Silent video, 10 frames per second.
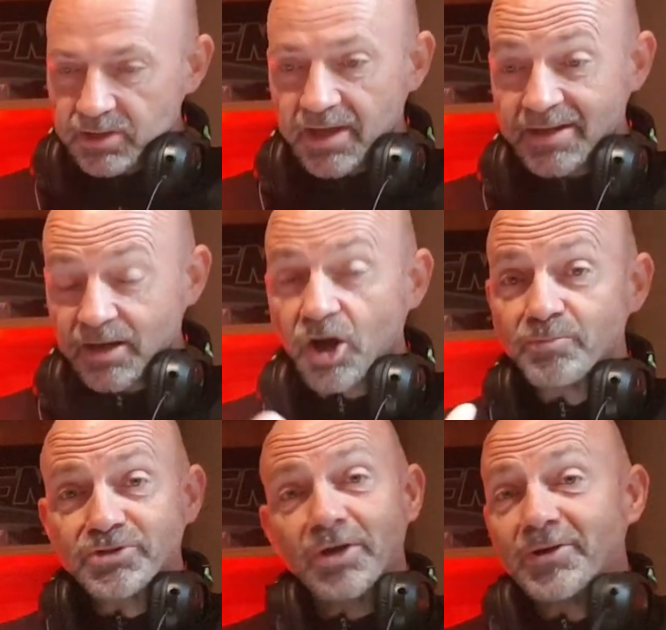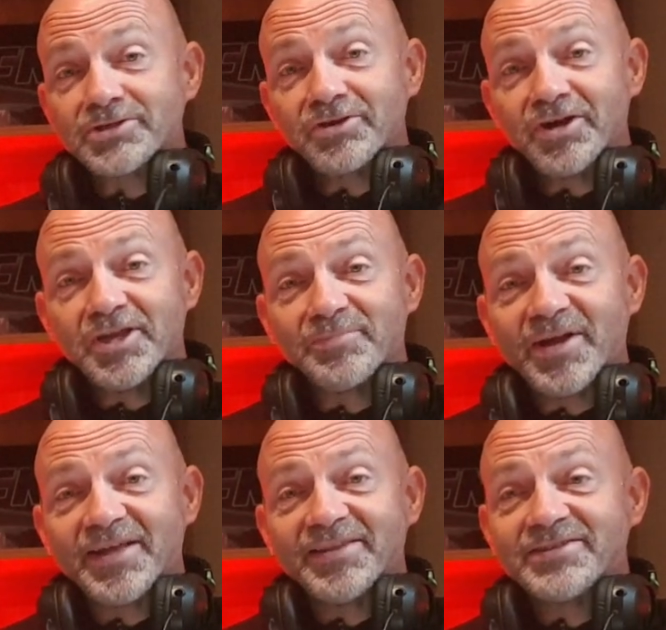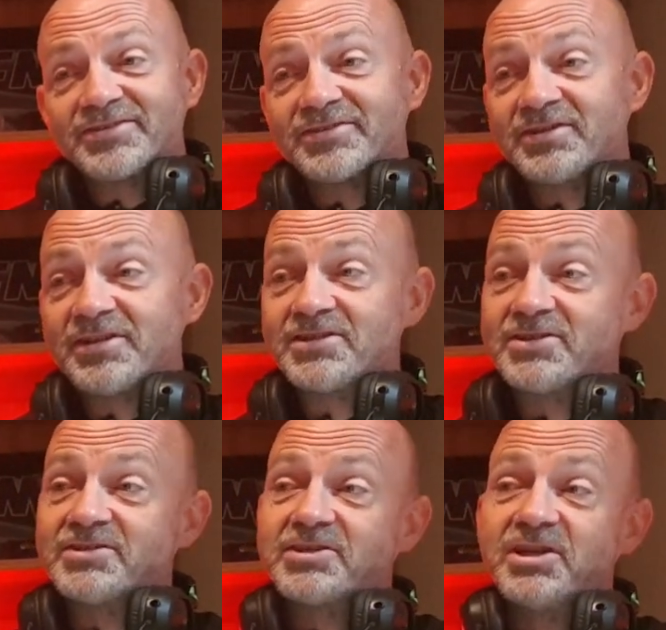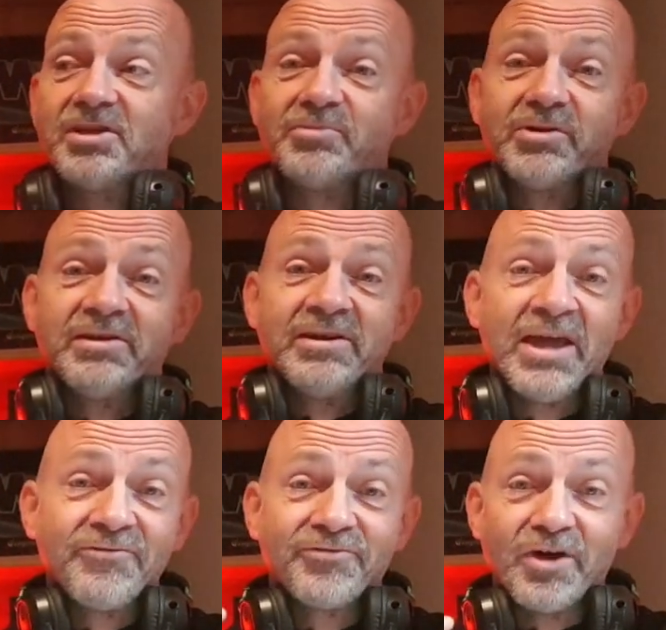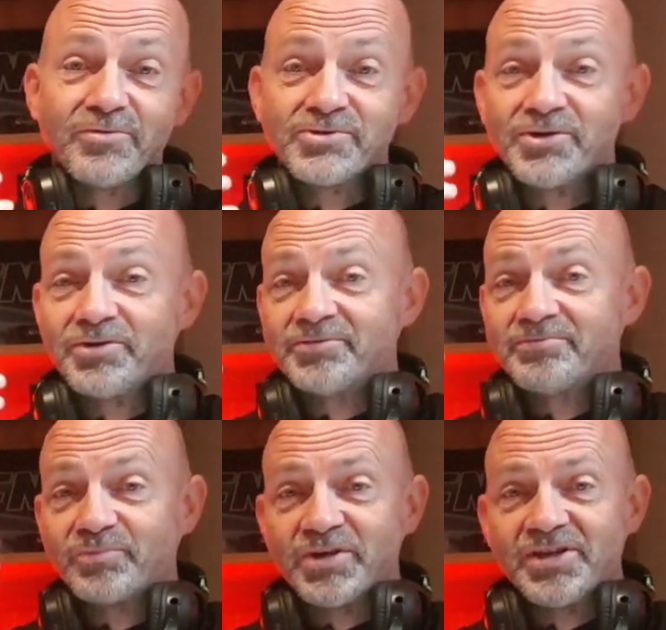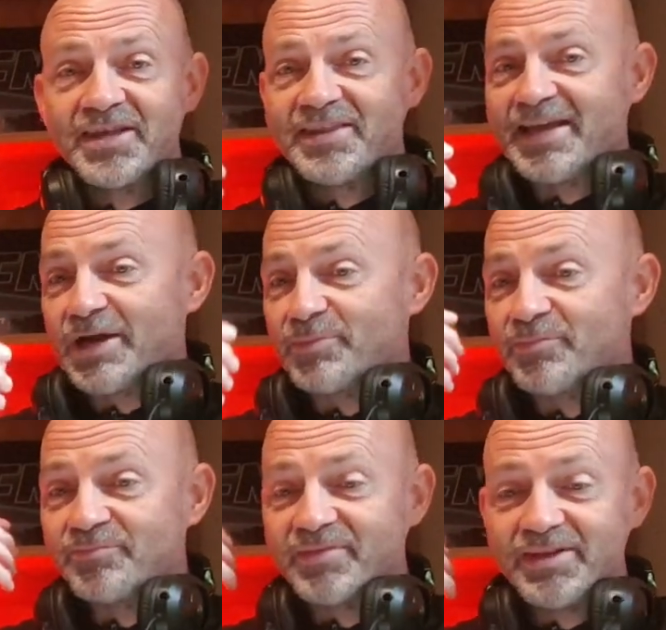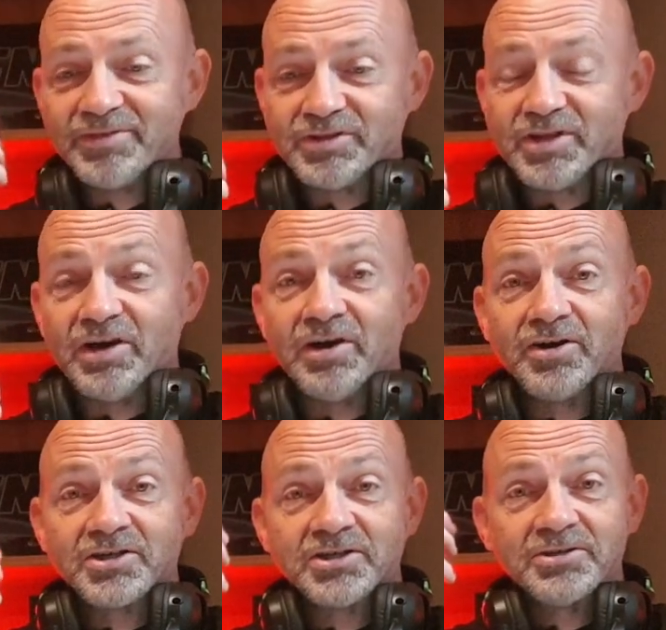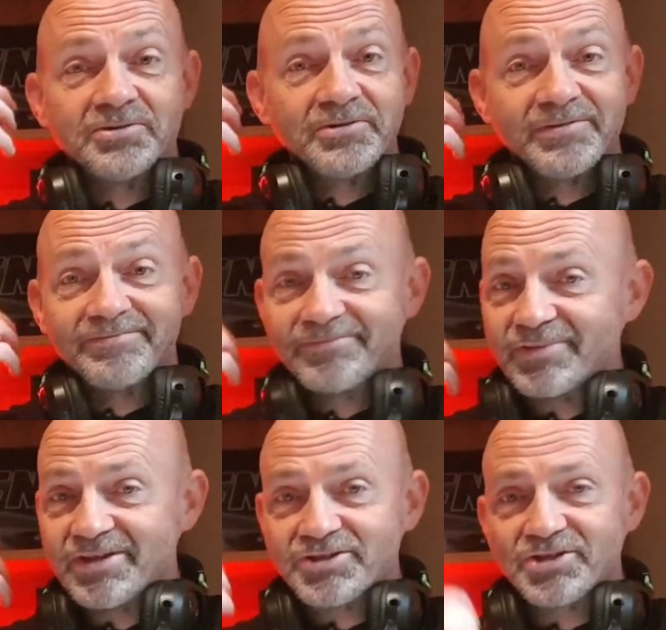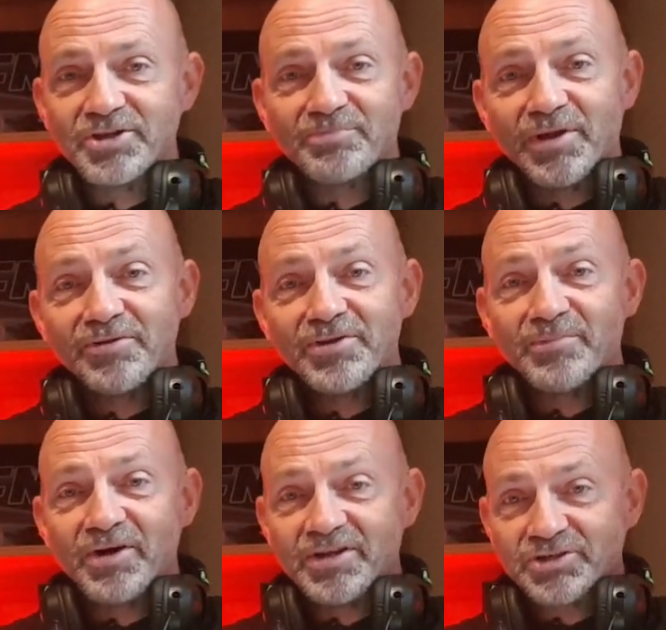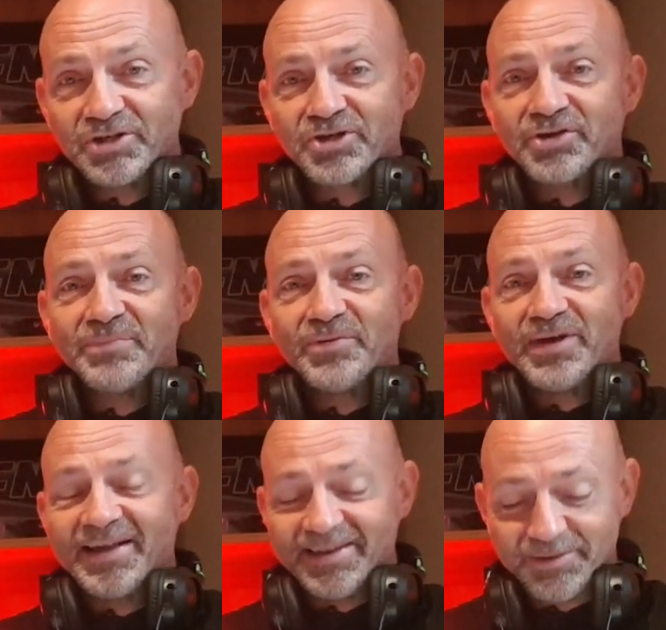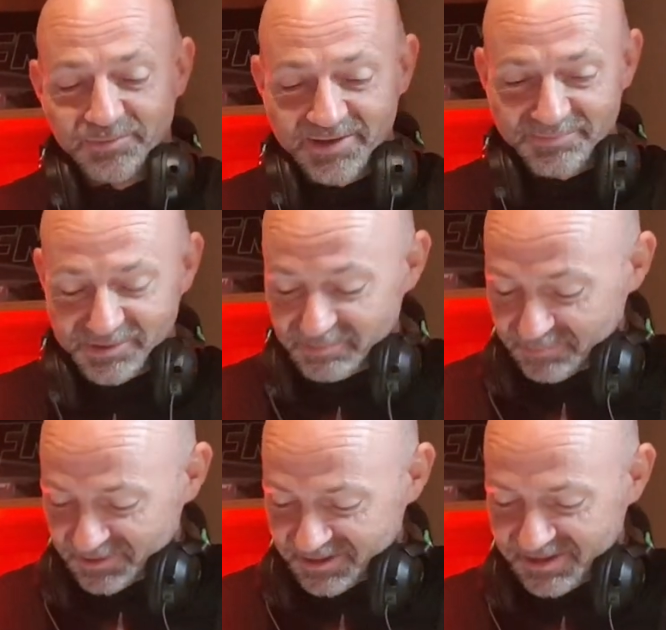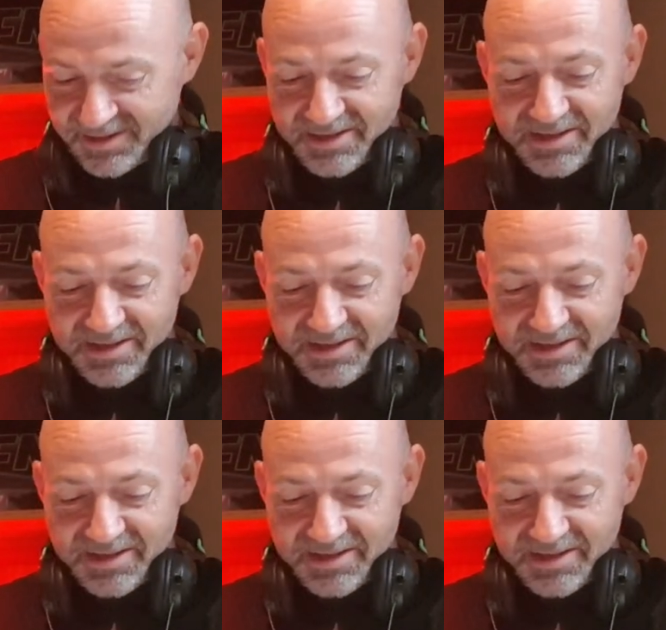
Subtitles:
And I'm so excited about this. This is going to be headphones on when you get the album in the dark. It's going to blow your mind. It's going to creep you out a little bit, probably.